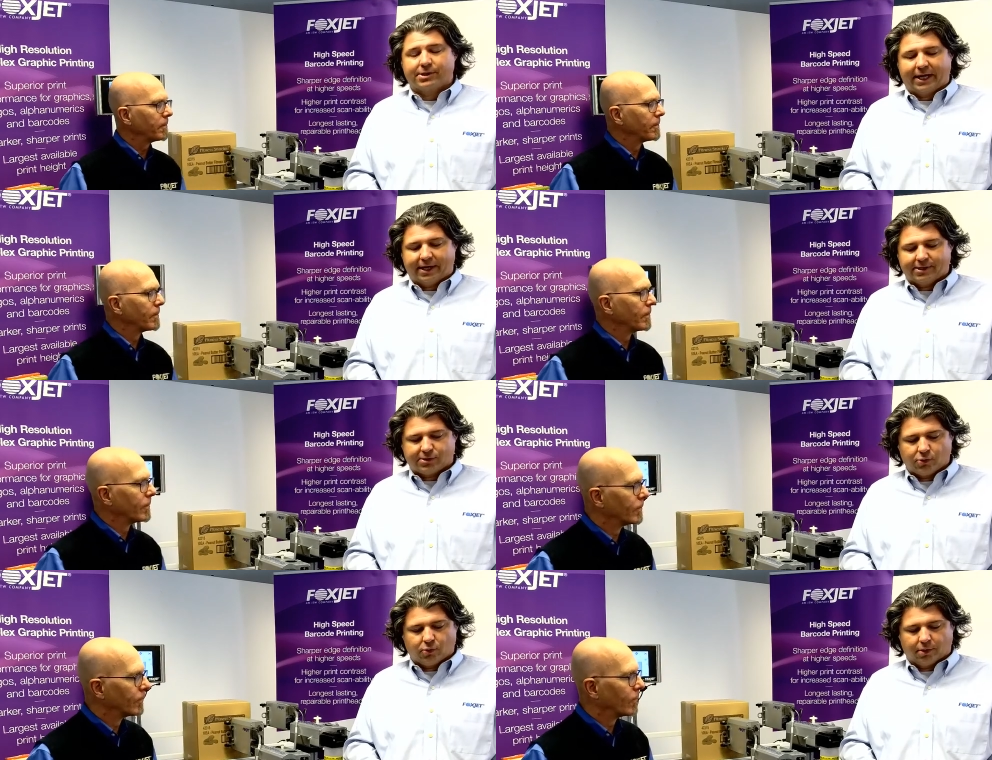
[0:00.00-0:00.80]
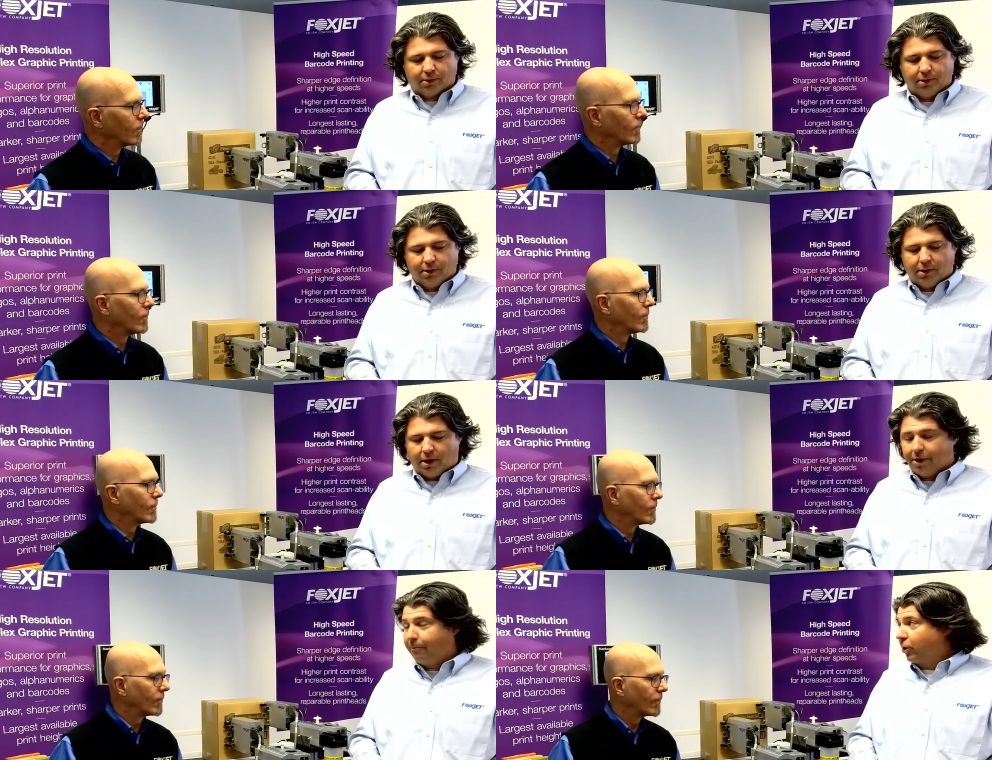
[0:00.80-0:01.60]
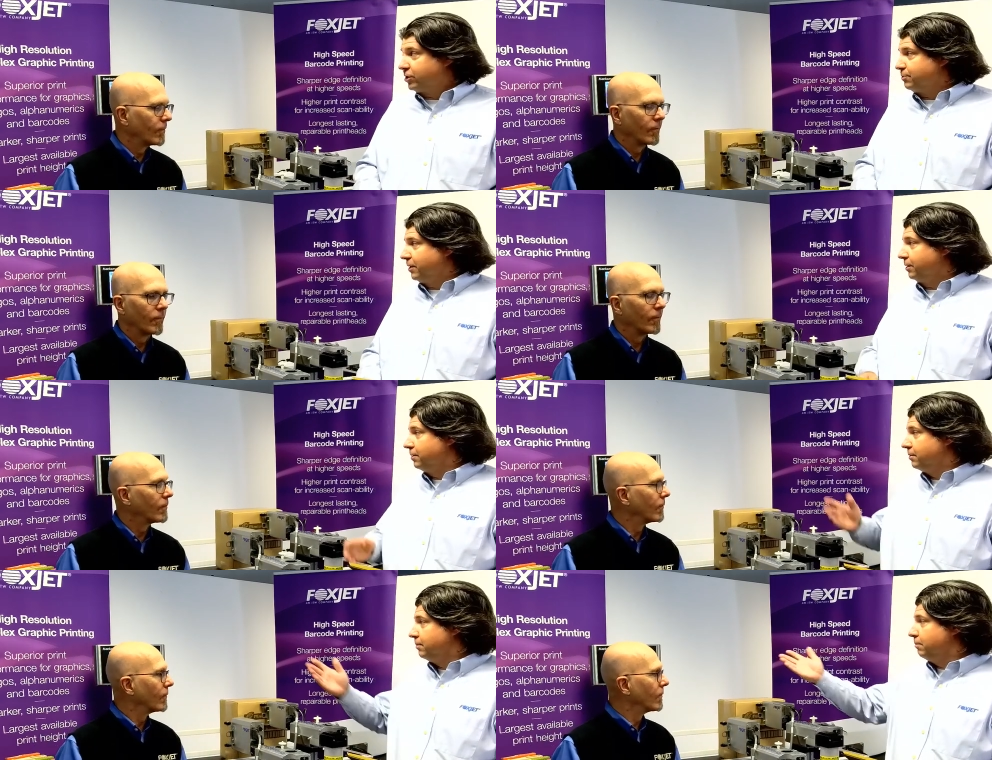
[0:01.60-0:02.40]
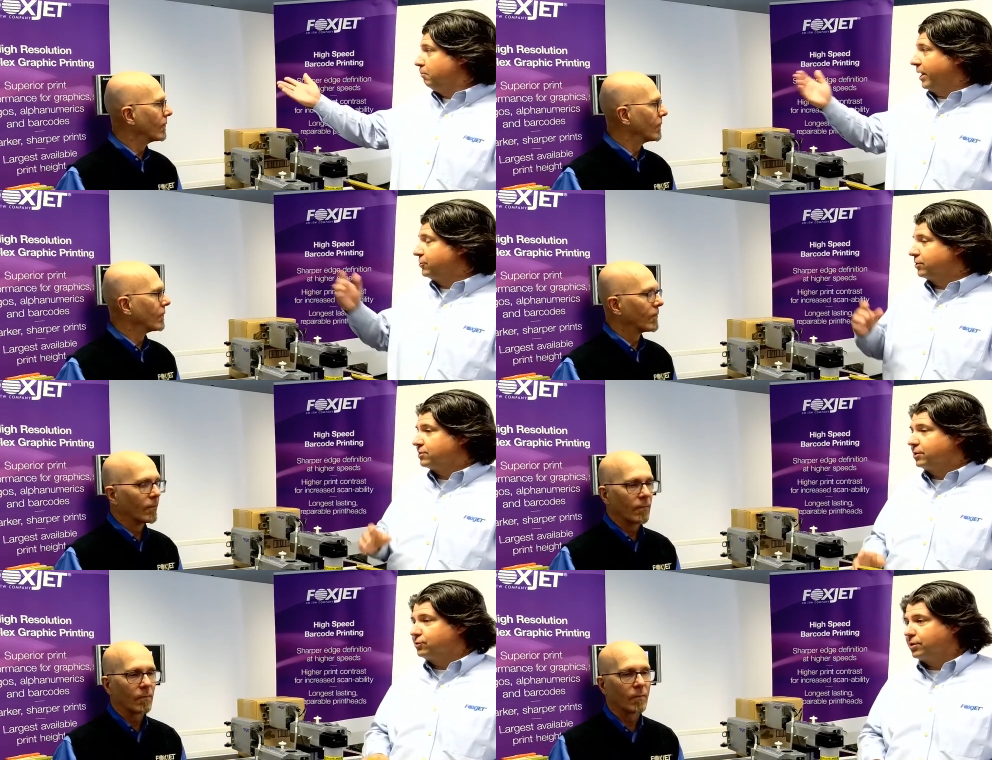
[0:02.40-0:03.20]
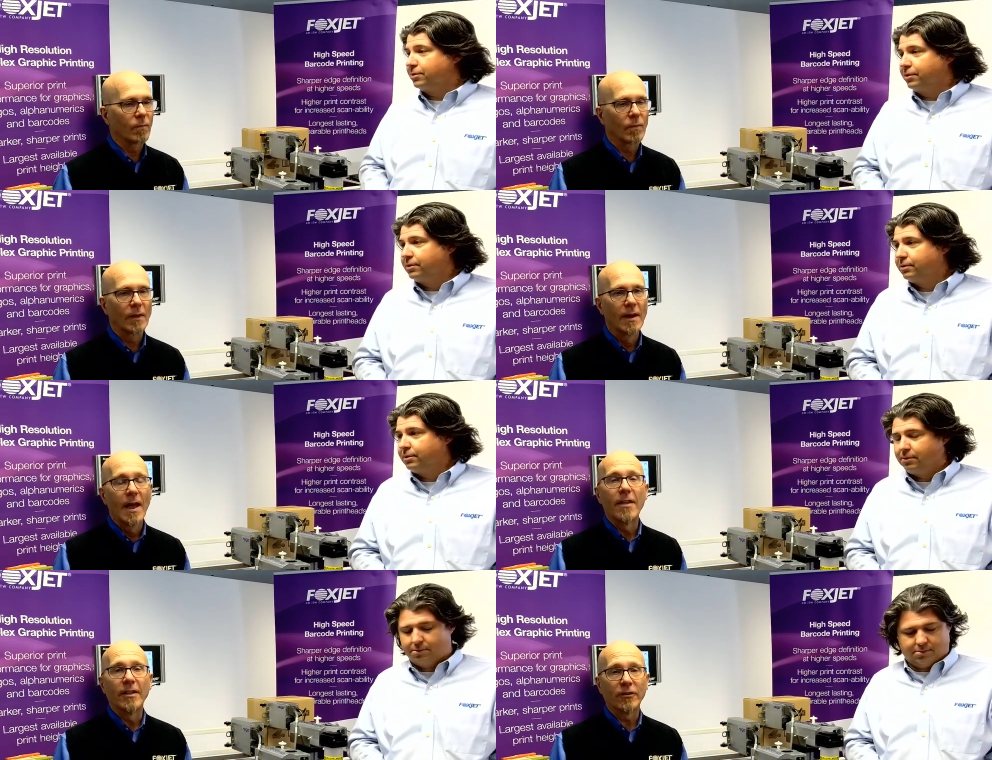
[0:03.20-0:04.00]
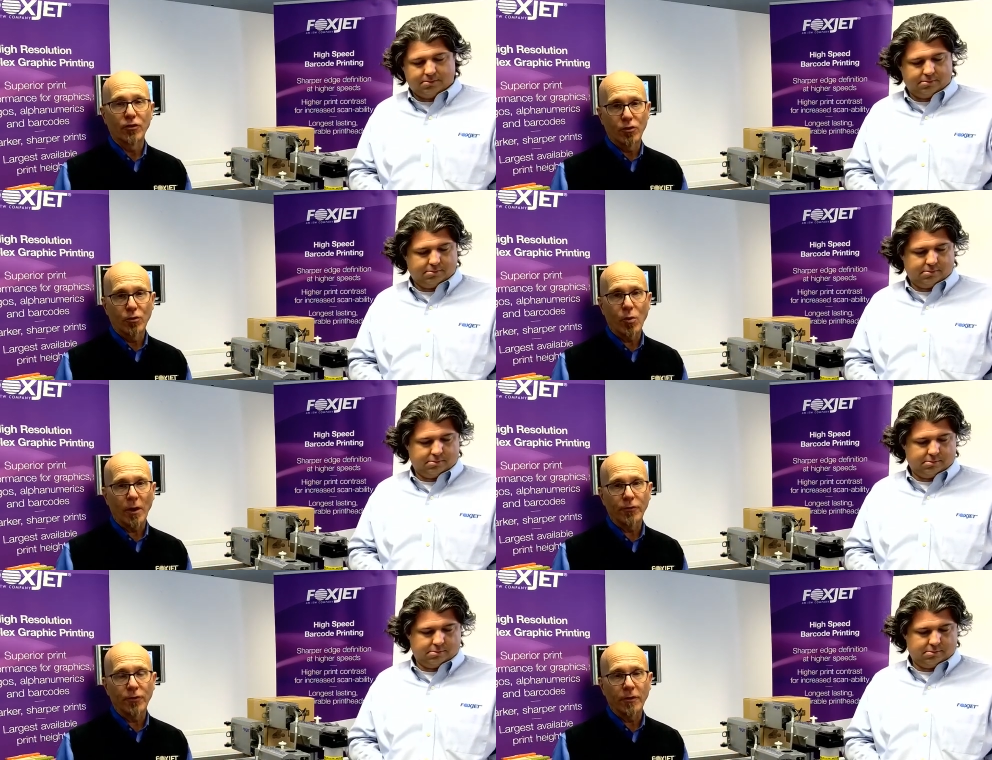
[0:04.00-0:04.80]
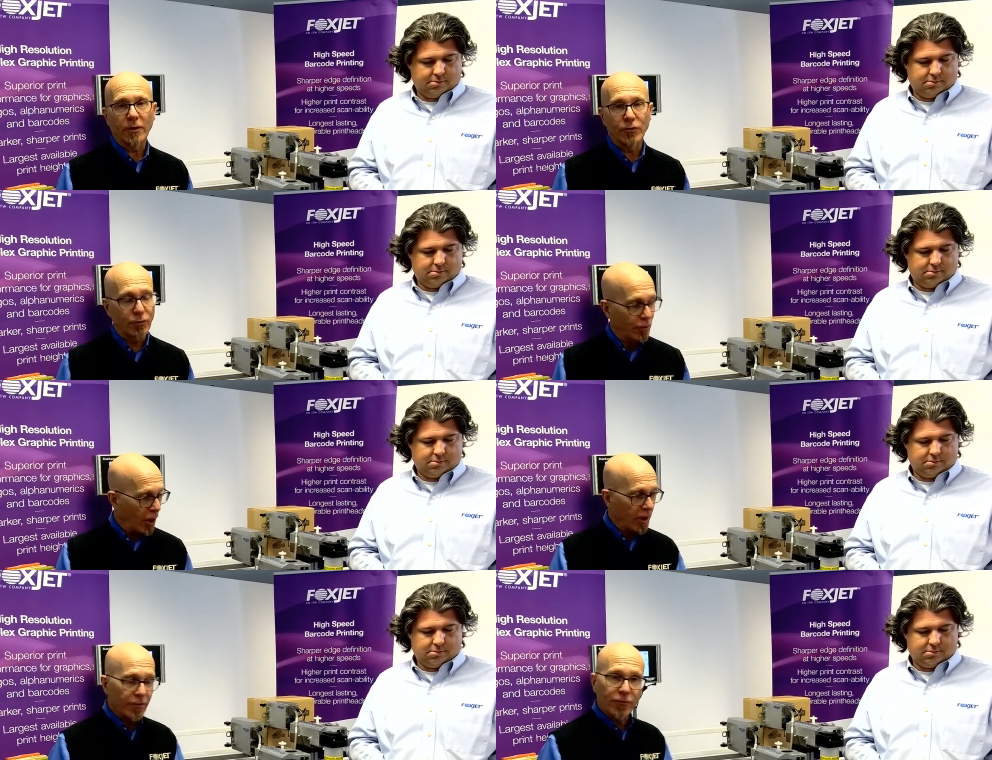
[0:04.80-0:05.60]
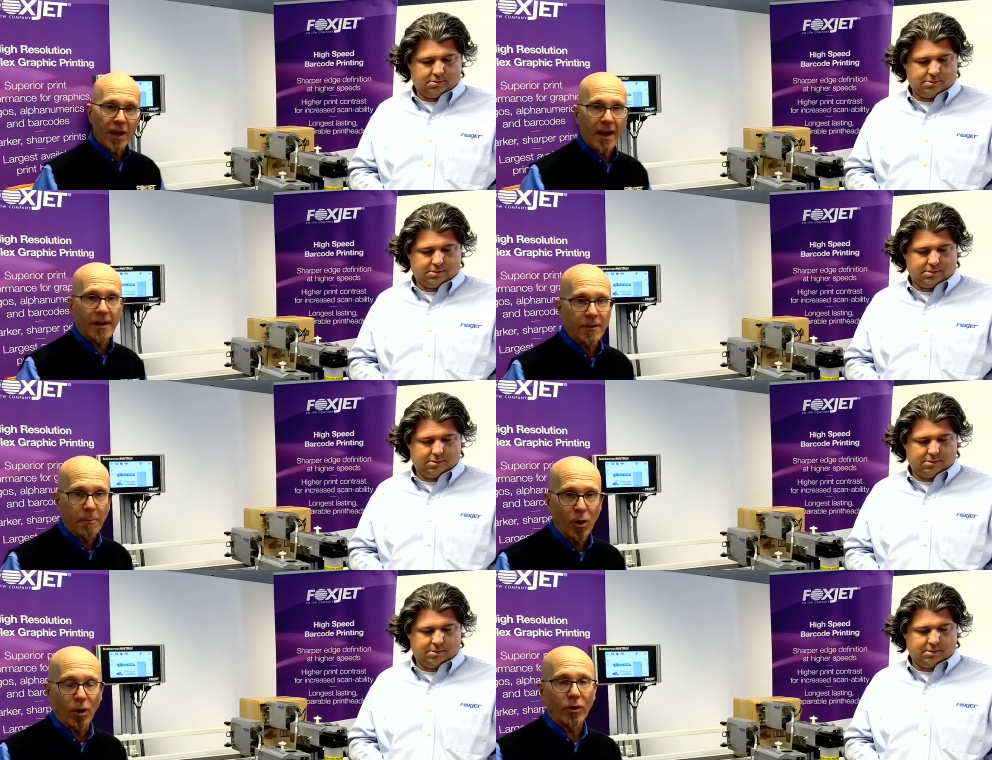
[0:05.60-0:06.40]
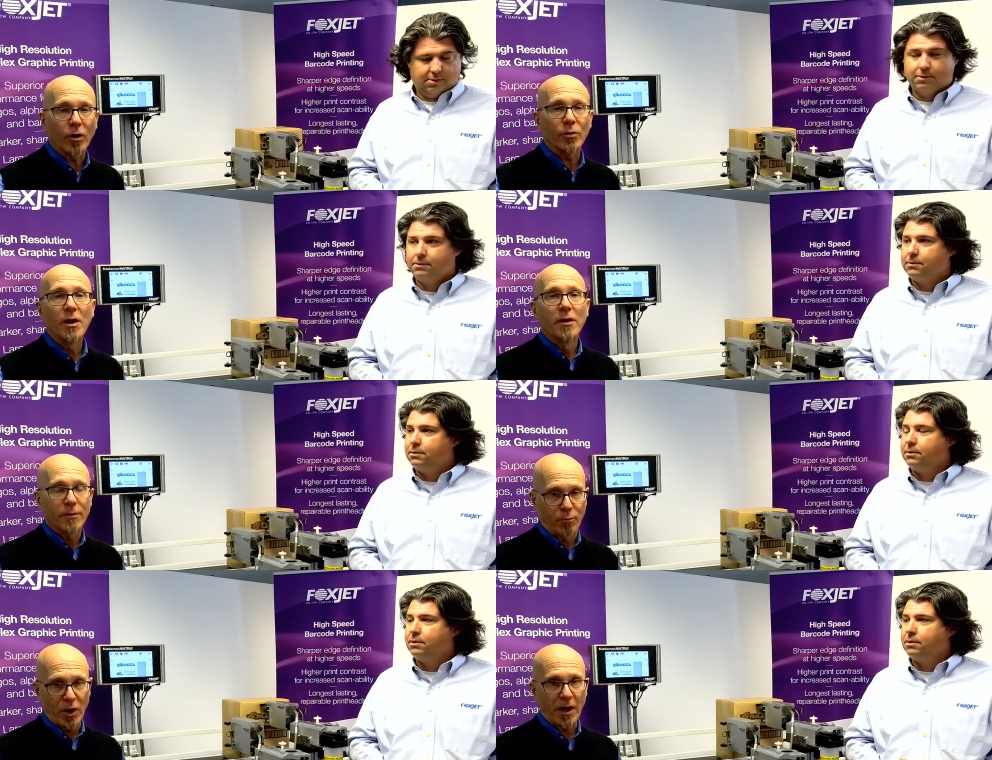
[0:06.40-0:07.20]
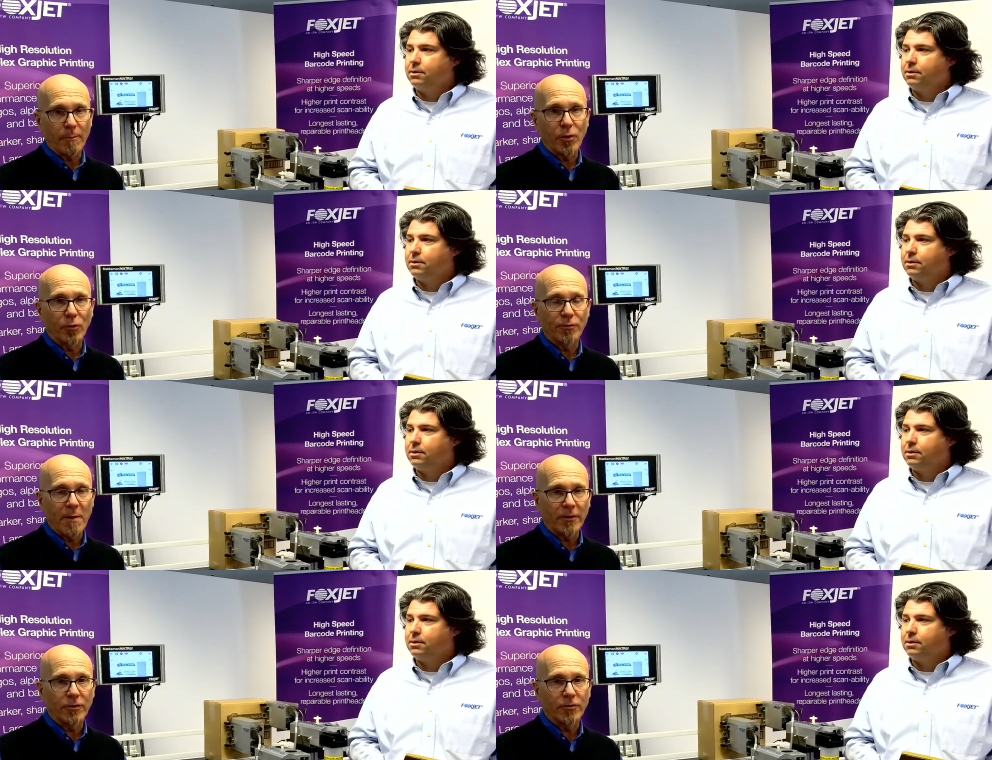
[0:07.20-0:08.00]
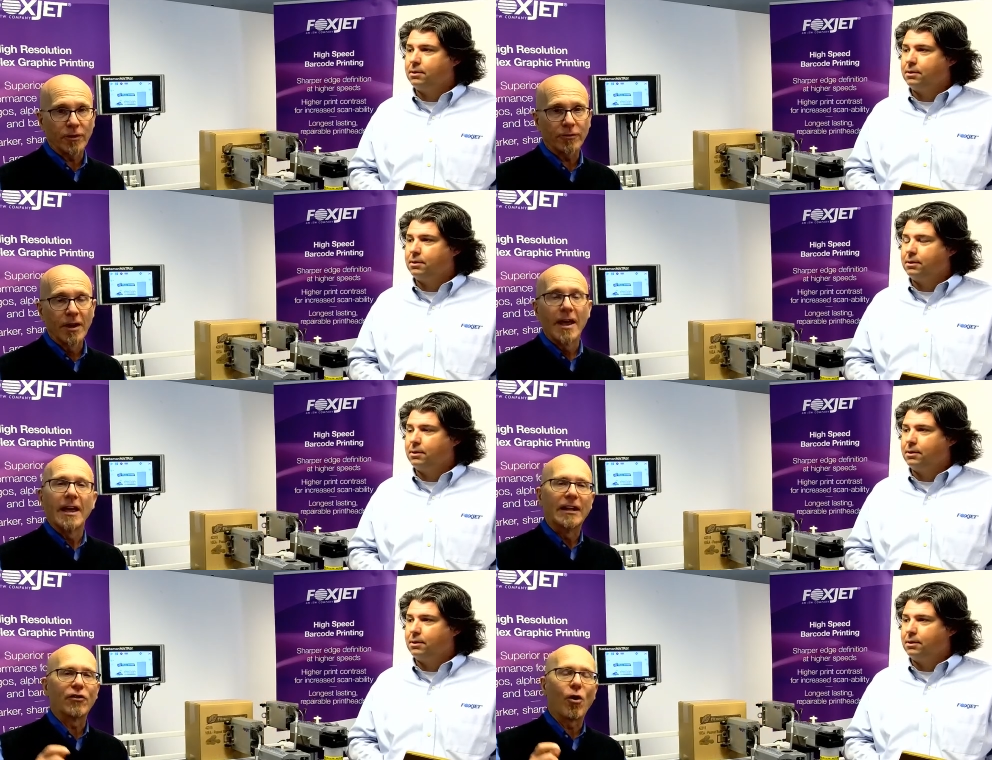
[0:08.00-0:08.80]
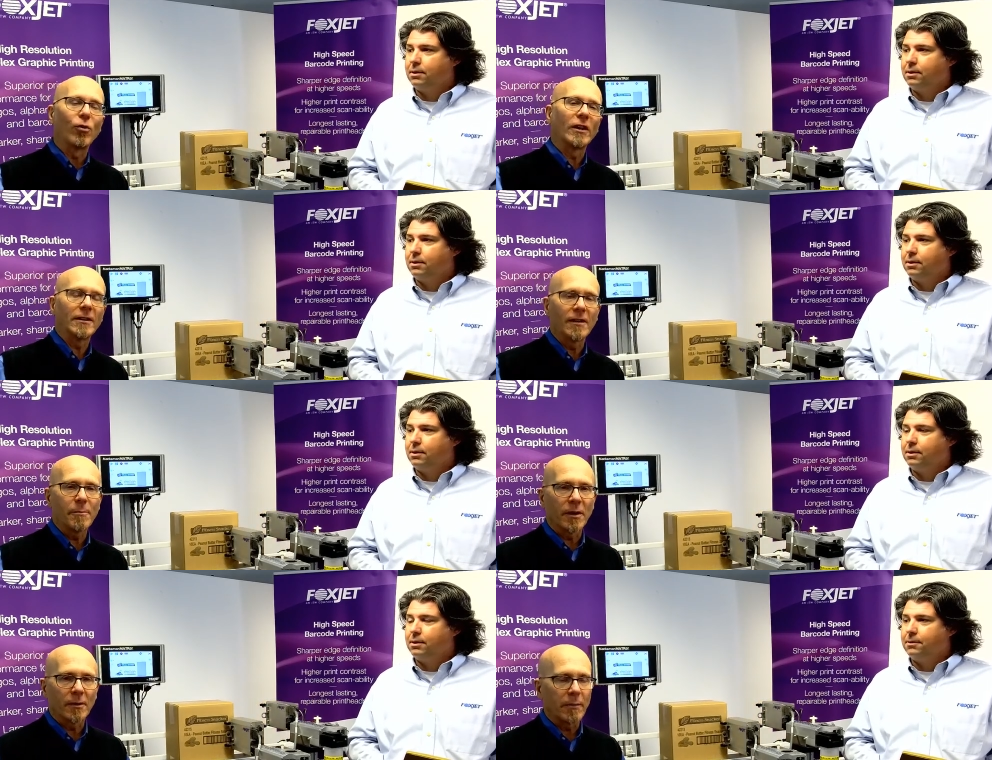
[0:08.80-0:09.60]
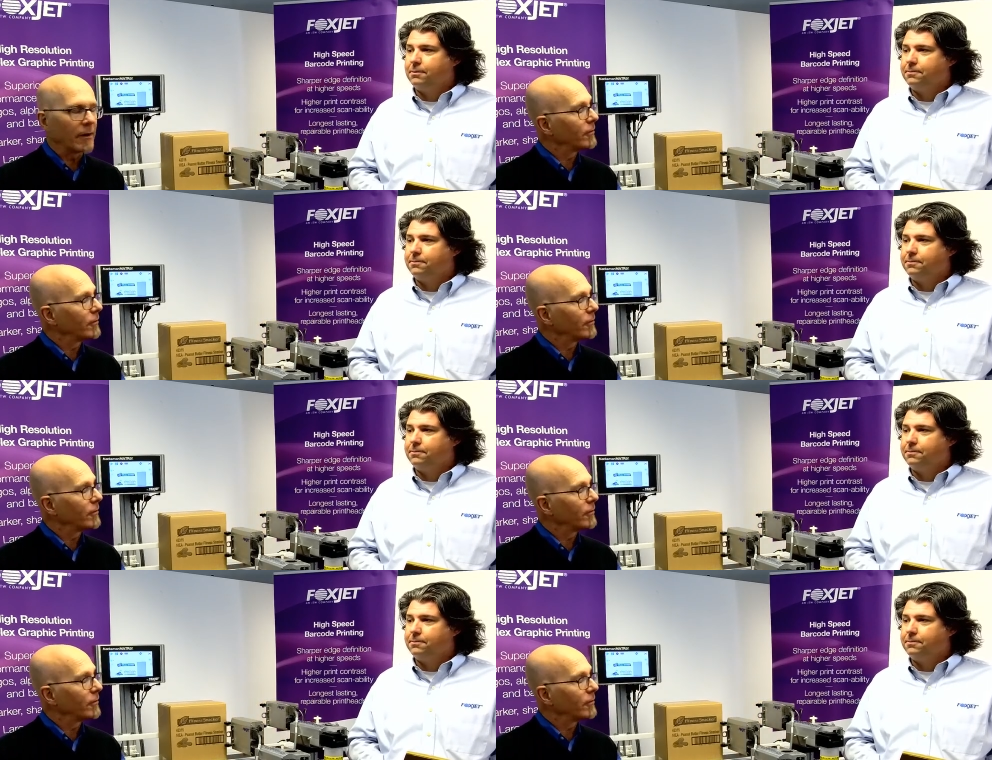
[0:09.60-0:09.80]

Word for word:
Speaker 1: can I store on a Marksman Matrix controller?
Speaker 2: That's a good question because you saw us scanning the barcode to bring up those messages. It's only limited by the